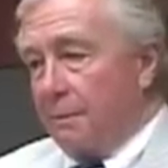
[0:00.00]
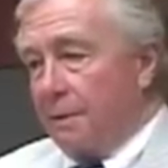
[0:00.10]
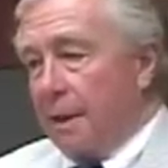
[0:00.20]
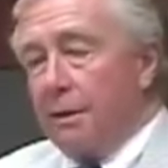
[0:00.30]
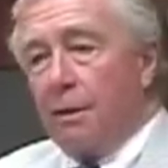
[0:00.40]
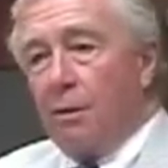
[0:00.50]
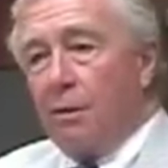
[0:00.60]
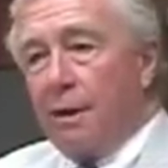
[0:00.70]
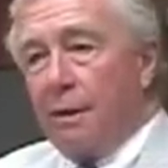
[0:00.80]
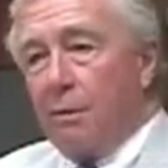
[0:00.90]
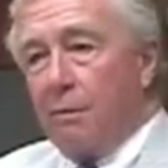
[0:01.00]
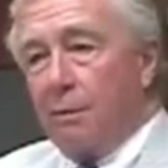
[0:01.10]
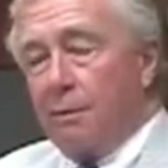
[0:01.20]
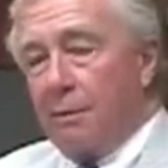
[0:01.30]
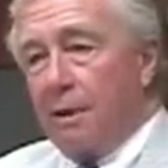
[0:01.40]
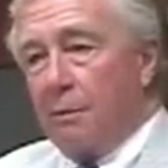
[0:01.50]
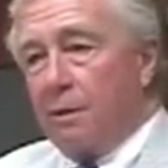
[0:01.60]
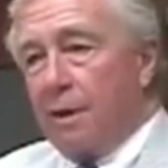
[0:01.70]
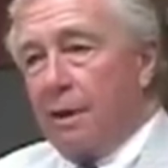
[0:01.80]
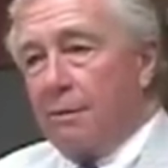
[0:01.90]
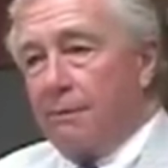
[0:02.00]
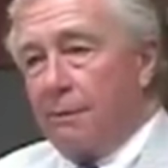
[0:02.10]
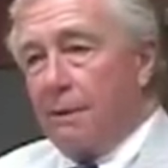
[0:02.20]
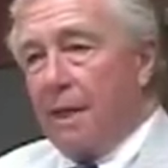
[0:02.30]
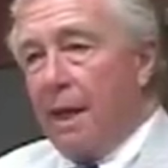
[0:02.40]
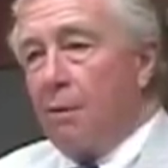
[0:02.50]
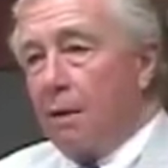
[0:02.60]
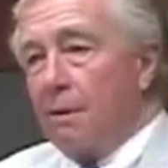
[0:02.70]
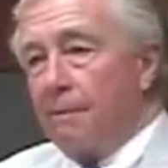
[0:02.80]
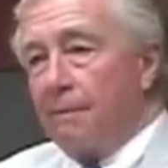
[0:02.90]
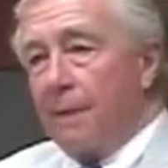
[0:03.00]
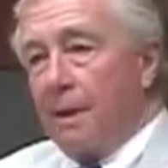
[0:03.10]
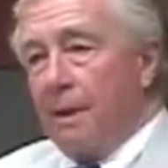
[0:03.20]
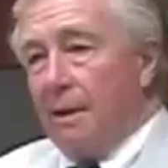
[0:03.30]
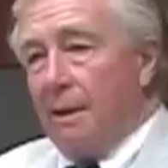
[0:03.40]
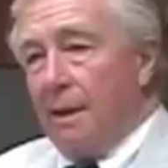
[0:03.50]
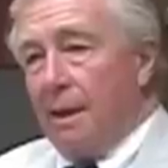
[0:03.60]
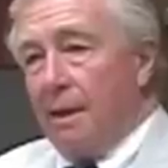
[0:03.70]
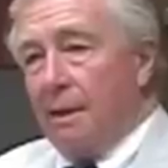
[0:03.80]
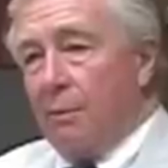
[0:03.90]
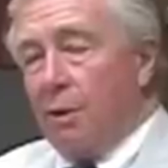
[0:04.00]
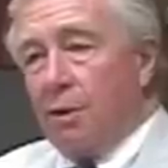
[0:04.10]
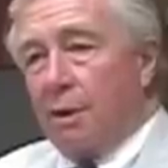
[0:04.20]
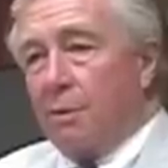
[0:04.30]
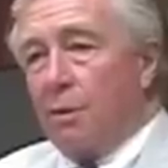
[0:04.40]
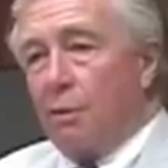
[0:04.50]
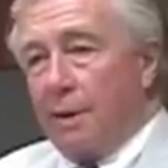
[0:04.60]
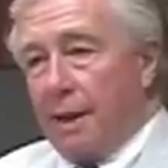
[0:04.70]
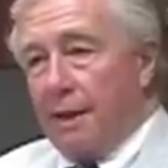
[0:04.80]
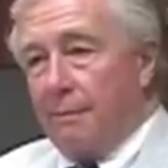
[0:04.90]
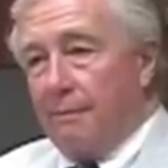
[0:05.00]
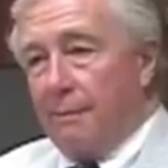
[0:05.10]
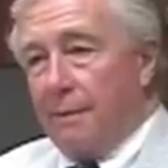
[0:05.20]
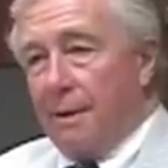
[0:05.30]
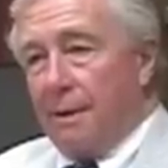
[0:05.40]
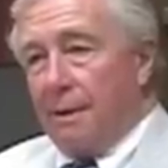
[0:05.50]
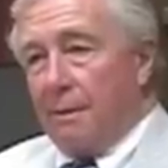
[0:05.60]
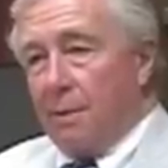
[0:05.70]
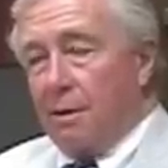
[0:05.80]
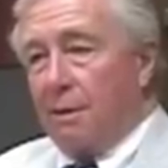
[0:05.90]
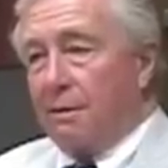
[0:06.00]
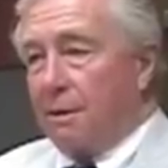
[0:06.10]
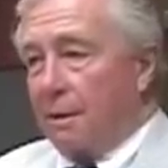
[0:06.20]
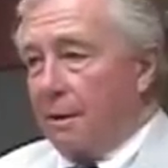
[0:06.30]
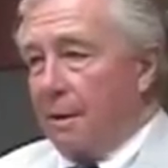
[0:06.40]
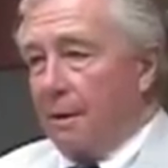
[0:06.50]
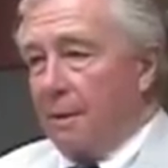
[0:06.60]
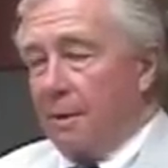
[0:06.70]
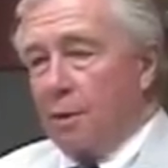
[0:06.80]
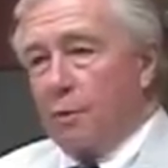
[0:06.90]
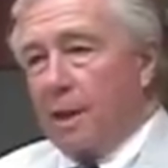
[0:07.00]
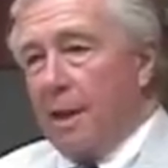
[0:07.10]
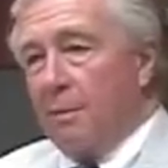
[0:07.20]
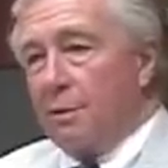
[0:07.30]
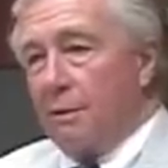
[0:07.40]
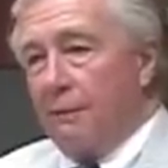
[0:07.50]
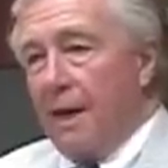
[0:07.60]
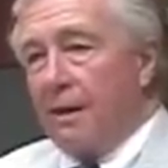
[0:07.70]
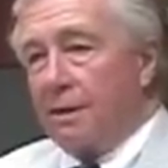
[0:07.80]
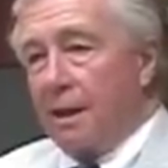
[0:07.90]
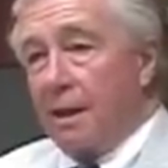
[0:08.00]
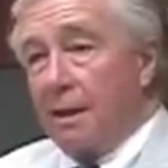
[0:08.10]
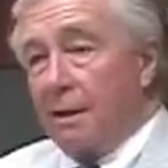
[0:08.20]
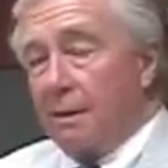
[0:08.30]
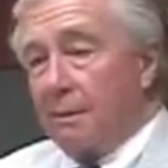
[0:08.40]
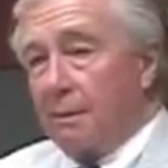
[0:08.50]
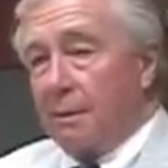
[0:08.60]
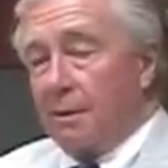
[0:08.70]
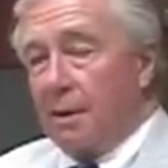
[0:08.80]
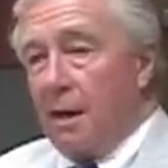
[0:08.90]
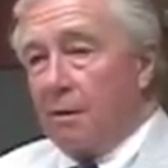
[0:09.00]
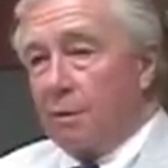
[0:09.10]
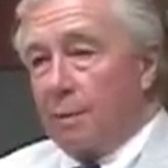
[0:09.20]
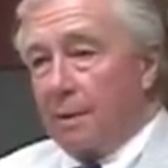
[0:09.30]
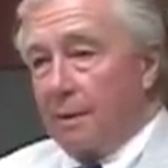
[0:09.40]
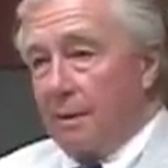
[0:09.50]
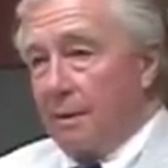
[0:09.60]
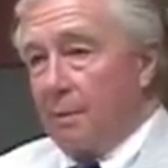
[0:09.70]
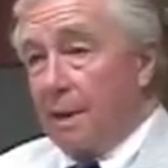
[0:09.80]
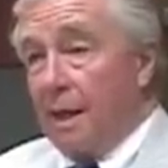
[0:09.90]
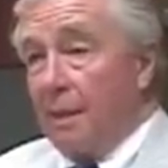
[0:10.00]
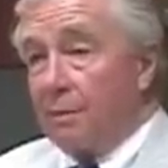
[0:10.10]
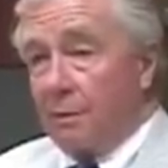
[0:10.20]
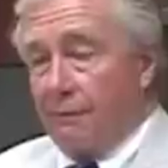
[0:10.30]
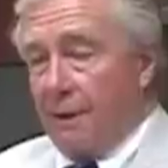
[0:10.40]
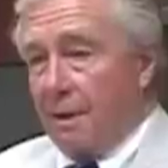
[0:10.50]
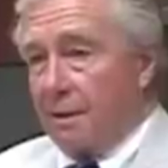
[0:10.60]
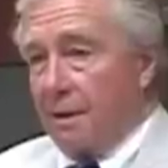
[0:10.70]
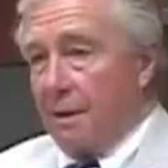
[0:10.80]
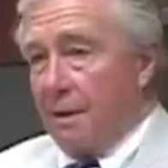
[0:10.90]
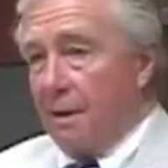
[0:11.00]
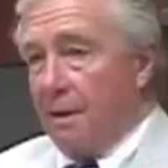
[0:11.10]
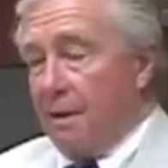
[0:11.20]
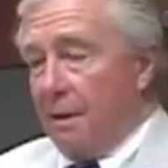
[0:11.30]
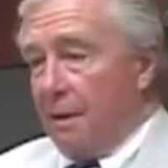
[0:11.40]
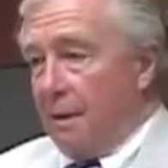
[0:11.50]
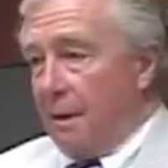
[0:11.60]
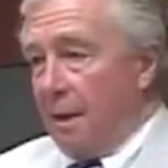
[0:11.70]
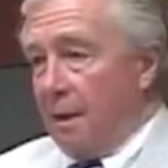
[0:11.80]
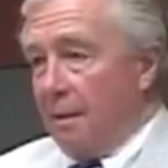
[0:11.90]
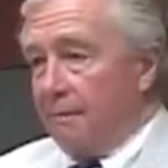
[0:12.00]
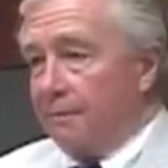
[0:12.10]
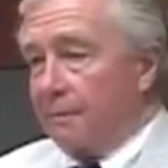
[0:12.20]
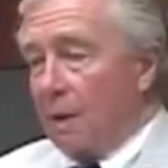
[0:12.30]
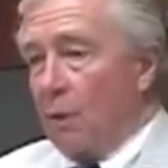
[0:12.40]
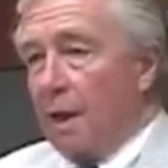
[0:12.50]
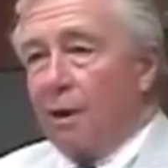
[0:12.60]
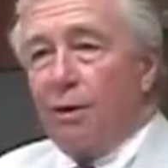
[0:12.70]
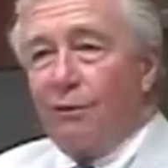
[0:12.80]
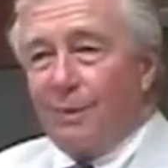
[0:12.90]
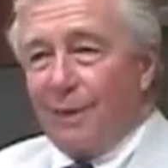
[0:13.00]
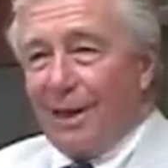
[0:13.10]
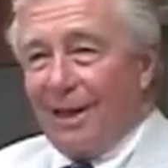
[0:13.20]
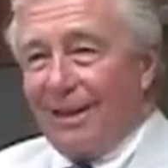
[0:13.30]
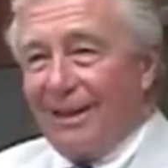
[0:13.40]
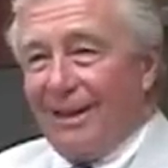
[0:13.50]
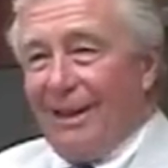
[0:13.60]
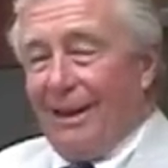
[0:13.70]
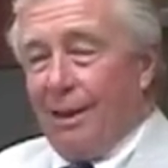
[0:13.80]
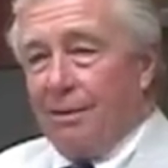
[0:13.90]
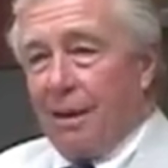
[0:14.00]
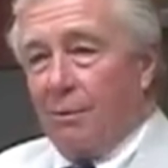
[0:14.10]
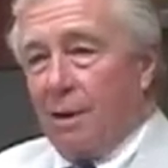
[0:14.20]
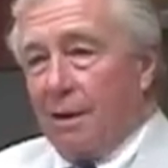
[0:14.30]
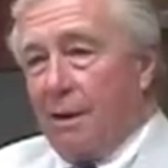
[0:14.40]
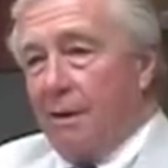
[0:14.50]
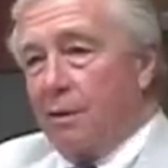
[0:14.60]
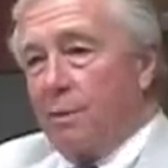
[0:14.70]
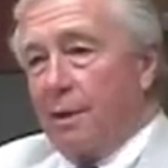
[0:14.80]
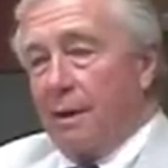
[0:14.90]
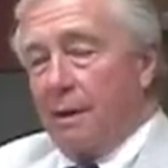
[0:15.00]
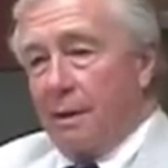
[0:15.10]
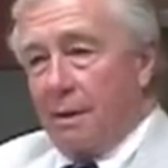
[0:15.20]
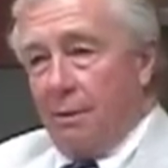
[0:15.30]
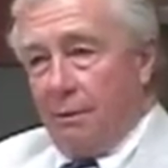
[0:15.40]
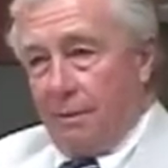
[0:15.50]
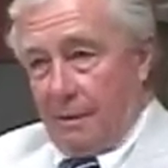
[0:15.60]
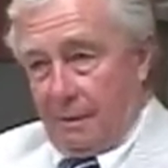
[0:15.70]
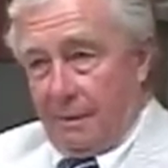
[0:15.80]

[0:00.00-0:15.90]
stayed there all day. They were scheduled for an hour, and then we took up the whole day because it just became so fascinating. The congressman became so fascinated. And what I learned from that is that when a congressman who's